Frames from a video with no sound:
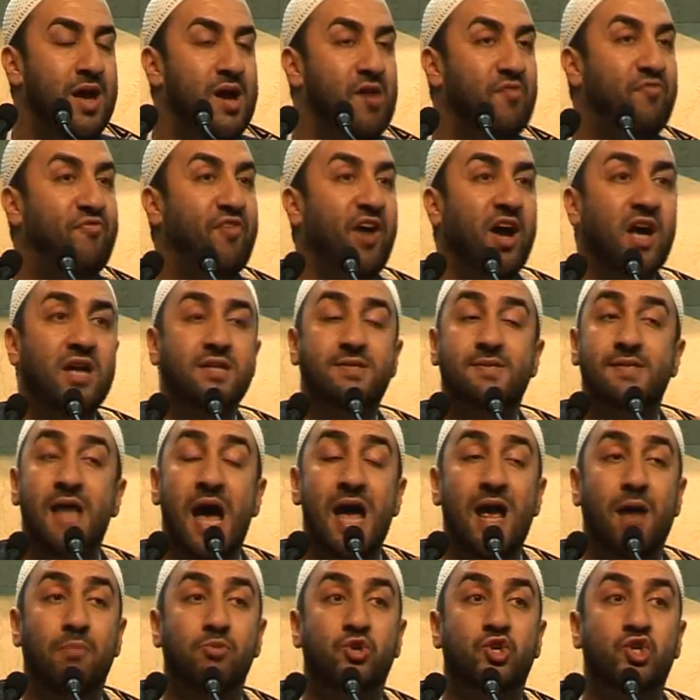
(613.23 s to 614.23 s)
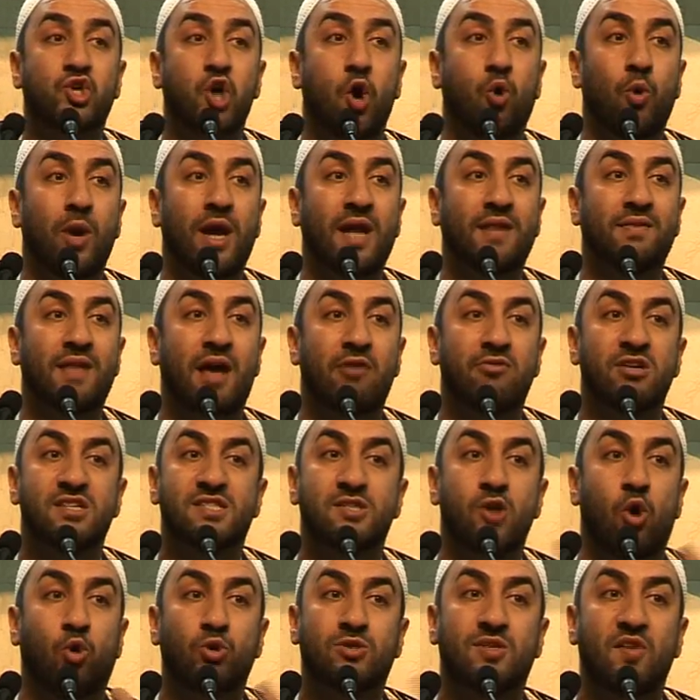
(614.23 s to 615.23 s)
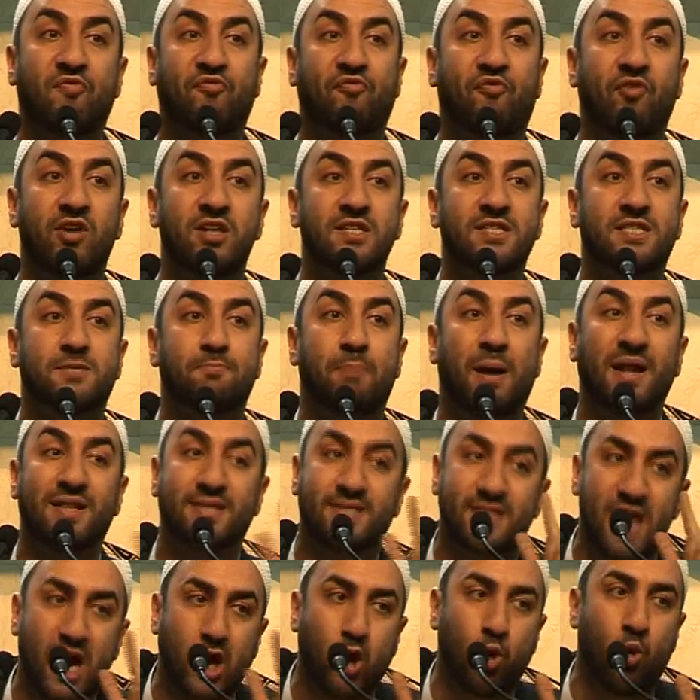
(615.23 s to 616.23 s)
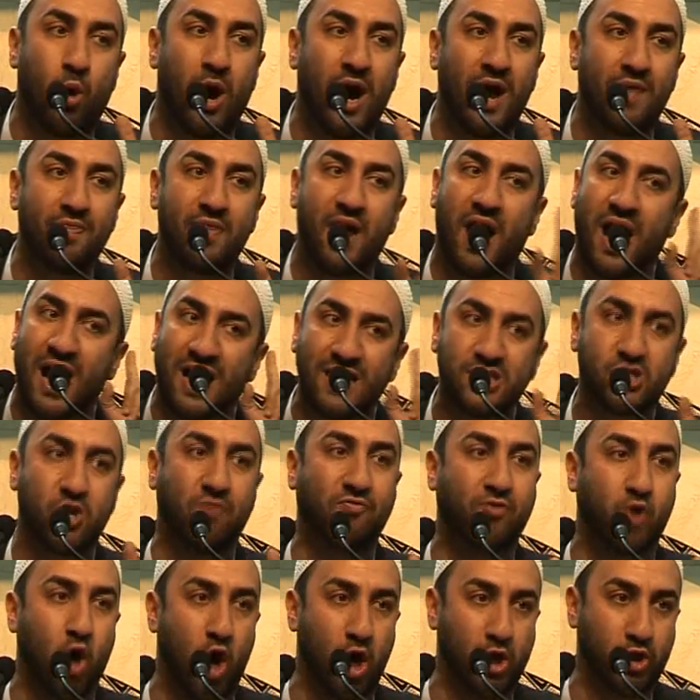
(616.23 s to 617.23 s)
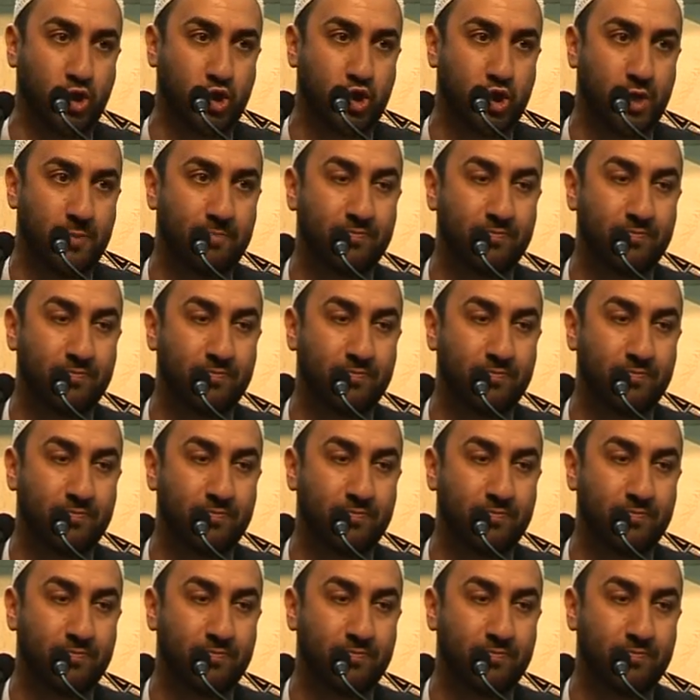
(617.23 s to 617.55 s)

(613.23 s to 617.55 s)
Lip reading: first I am showing there is no difference but taqwa in the eyes of God.